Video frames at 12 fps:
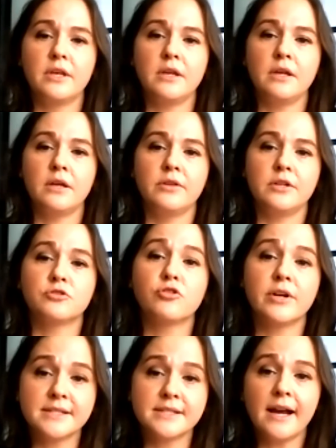the
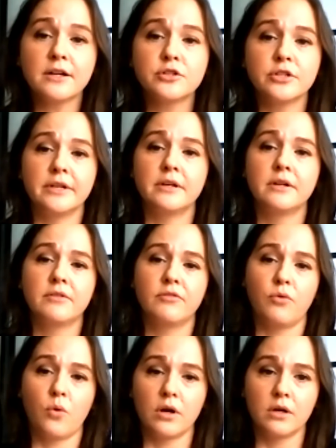transaction
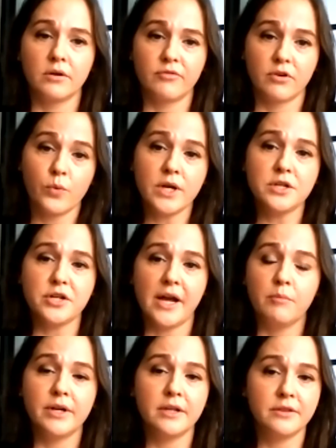for
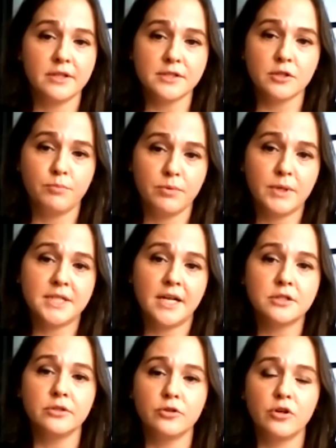WeChat, but this
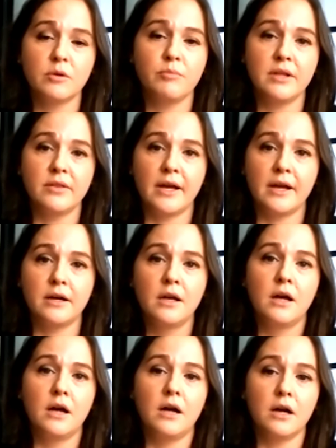potentially could mean that
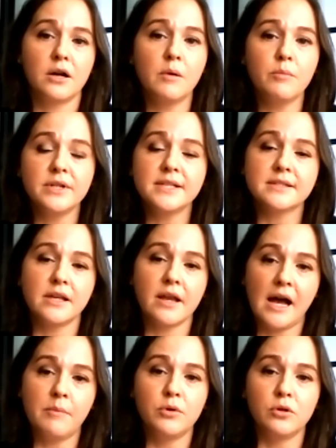companies like
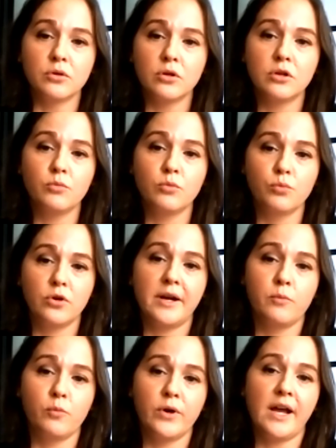Apple
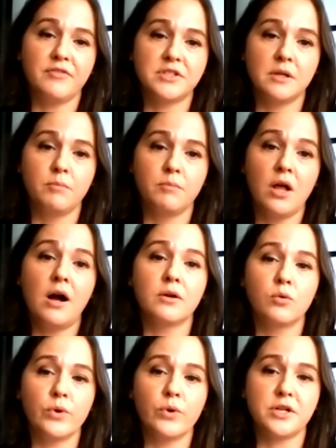would have to block
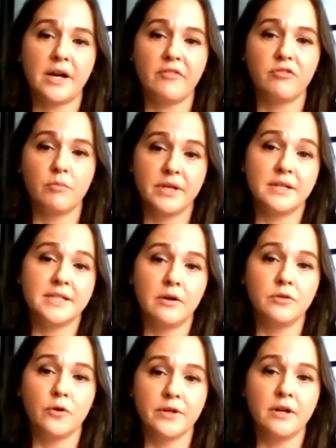WeChat from being
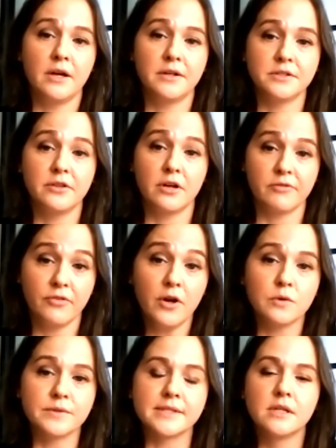downloaded onto their
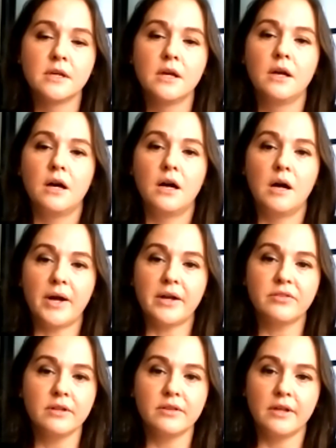phones.
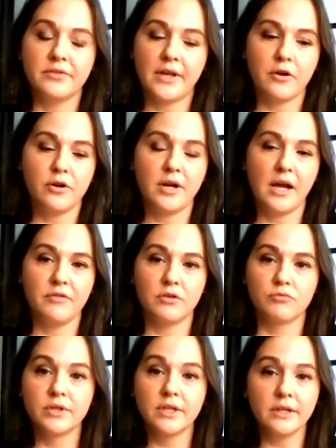I think that could have
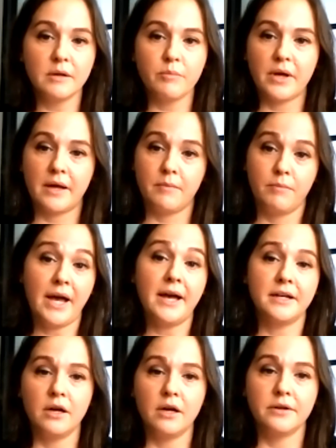a really
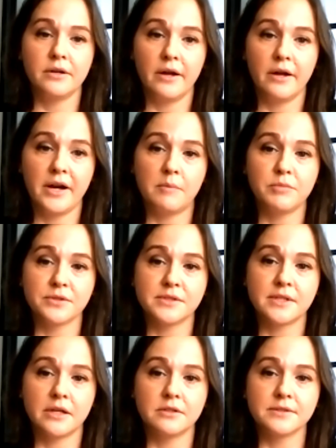bad impact
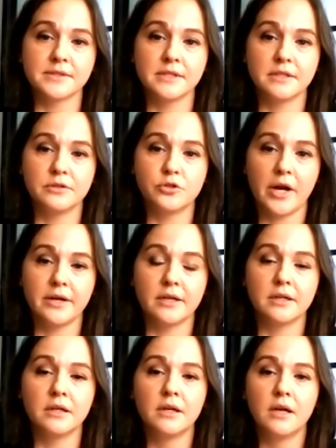on Apple sales in
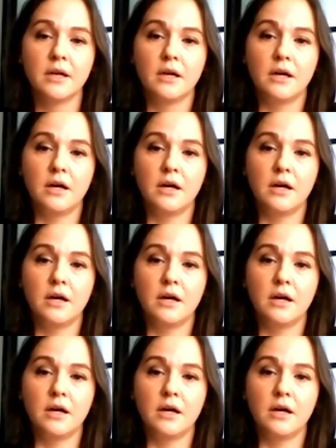China.